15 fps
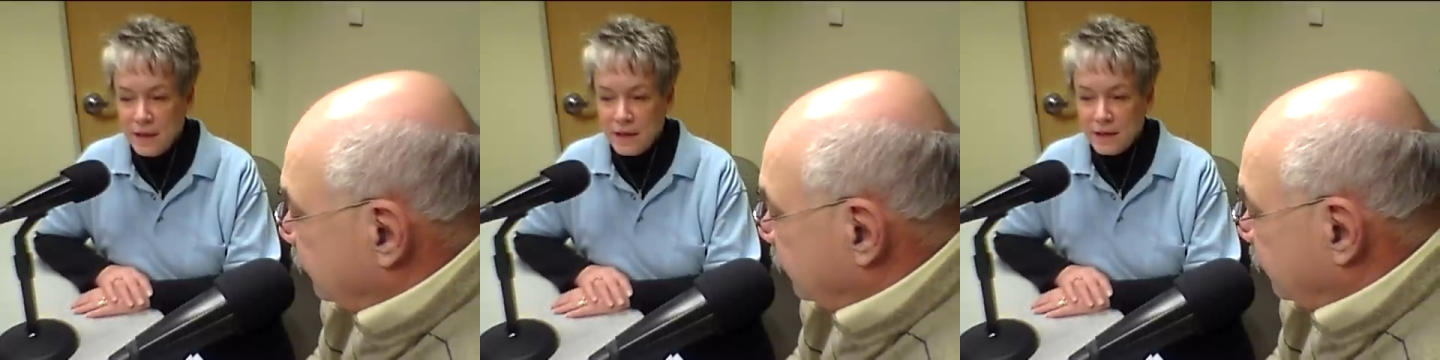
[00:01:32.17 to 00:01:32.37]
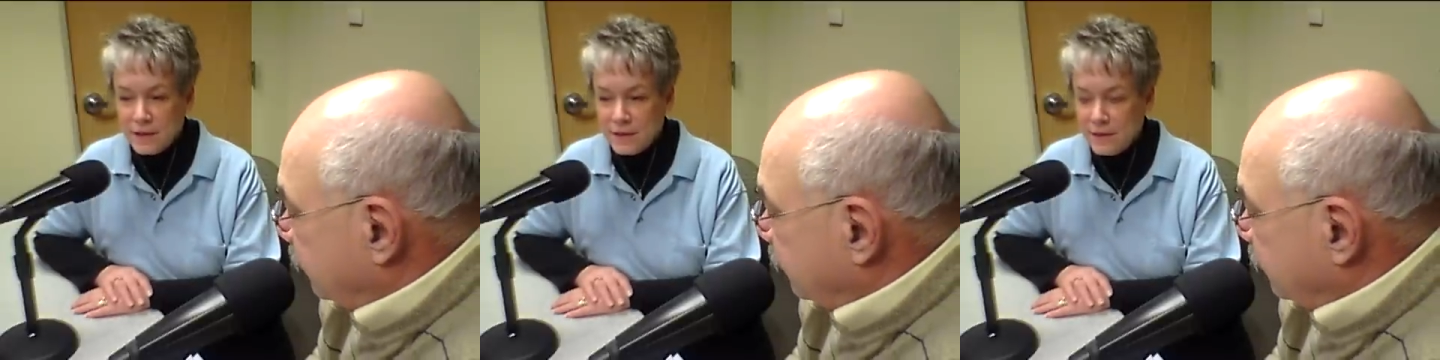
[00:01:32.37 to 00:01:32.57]

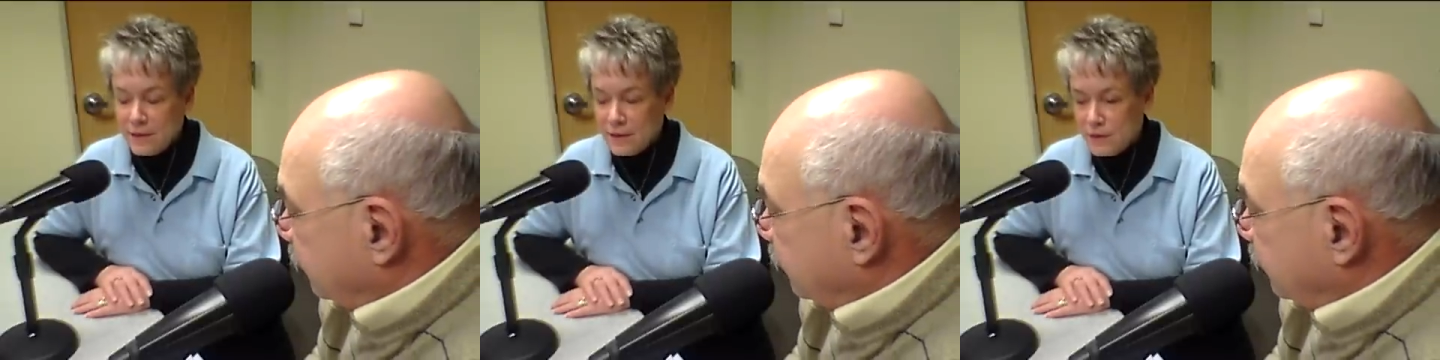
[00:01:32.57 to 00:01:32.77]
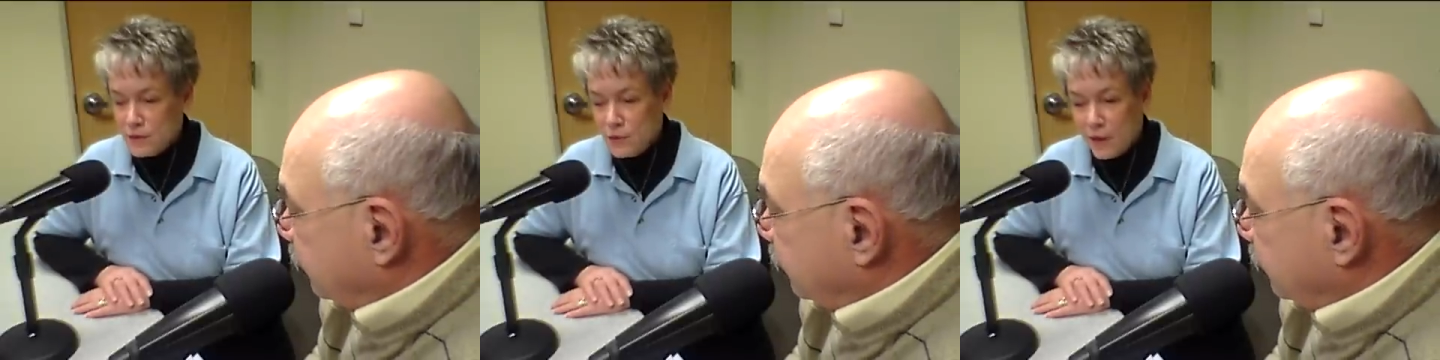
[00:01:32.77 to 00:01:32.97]
It,
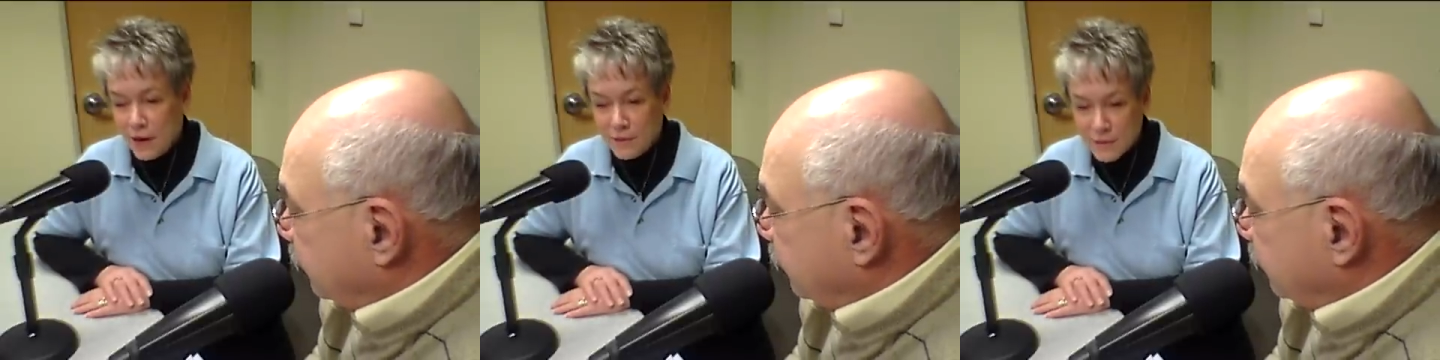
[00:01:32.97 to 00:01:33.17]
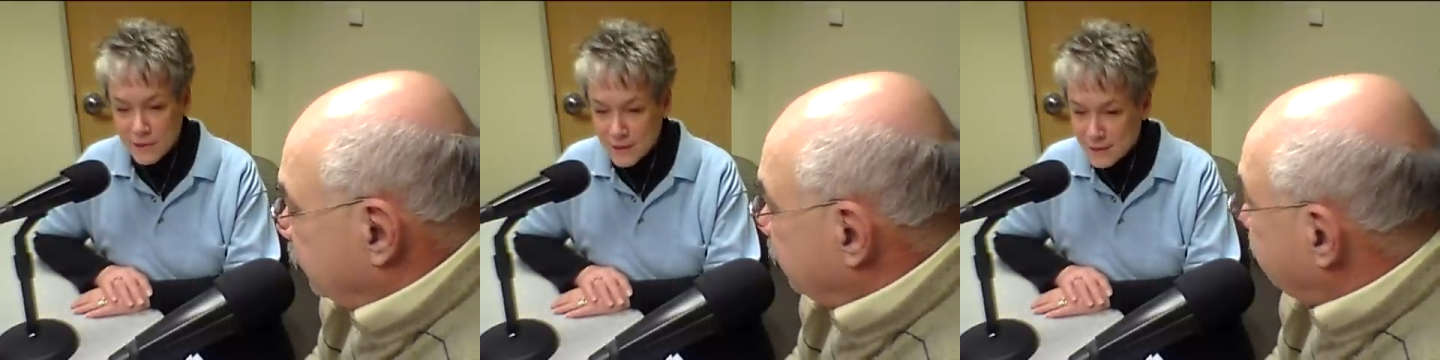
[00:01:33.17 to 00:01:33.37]

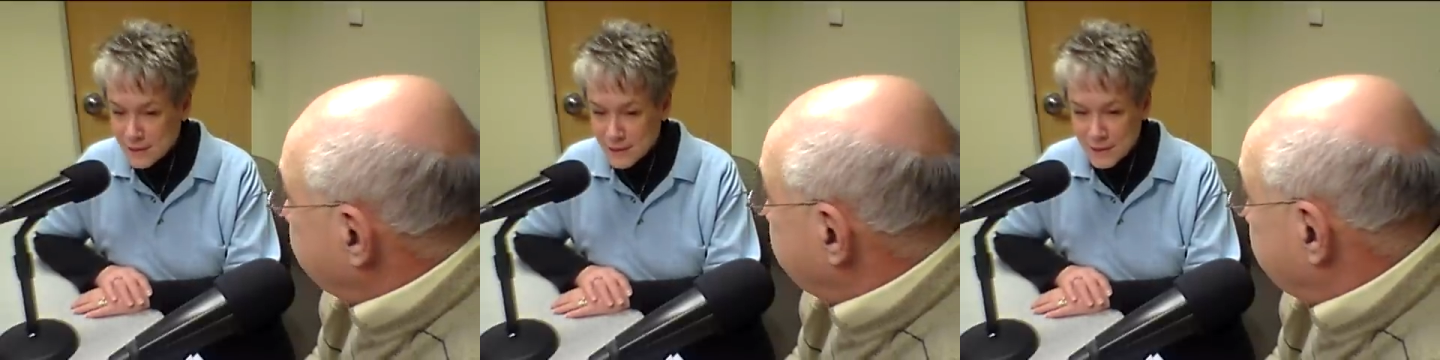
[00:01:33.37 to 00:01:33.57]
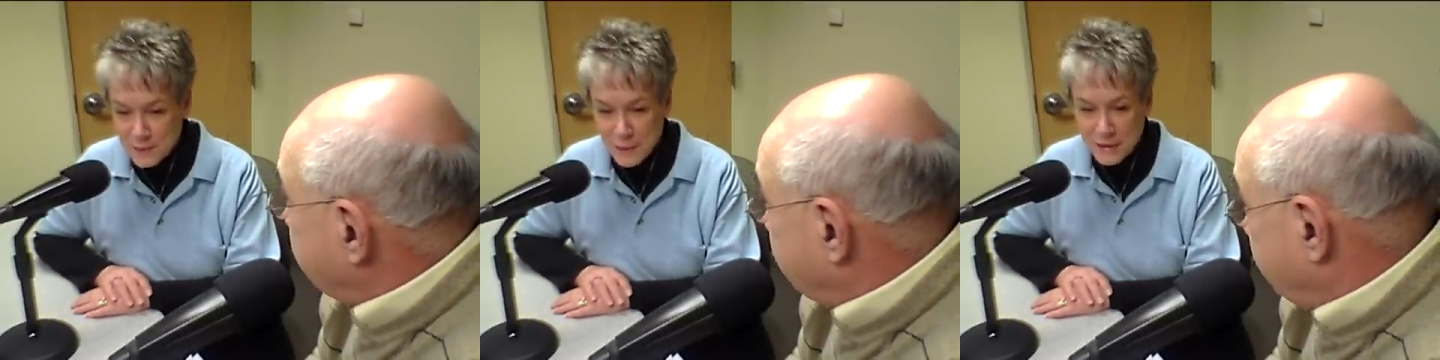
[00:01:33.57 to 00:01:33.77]
travel is
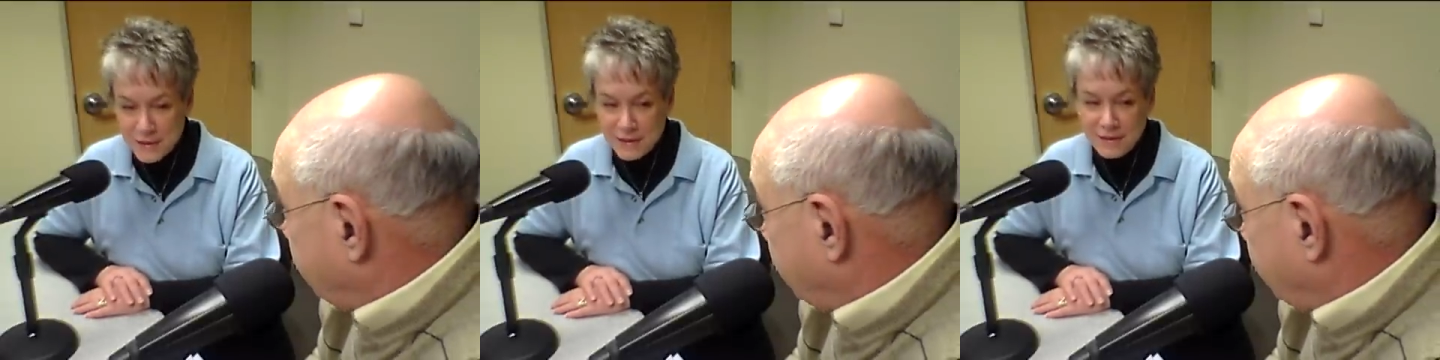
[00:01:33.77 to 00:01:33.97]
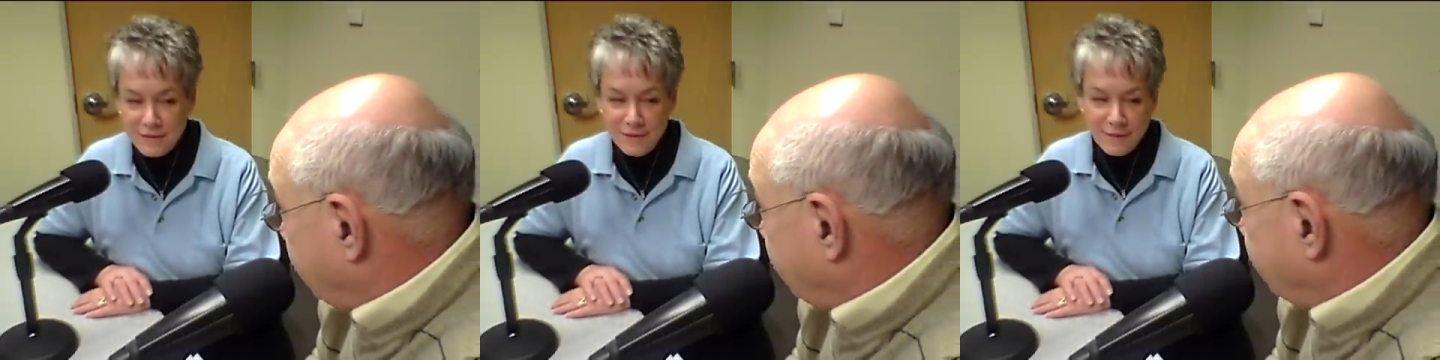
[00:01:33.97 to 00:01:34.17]

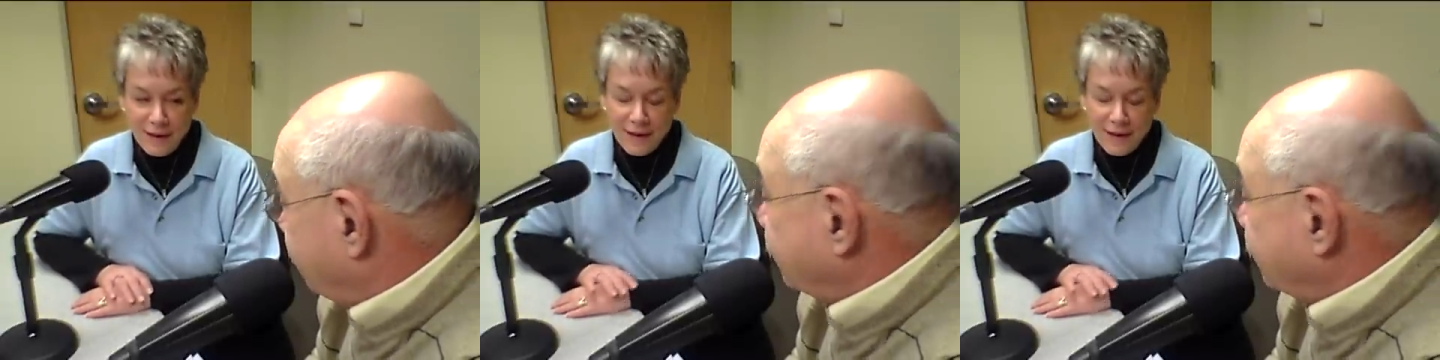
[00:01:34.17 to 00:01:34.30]
expensive,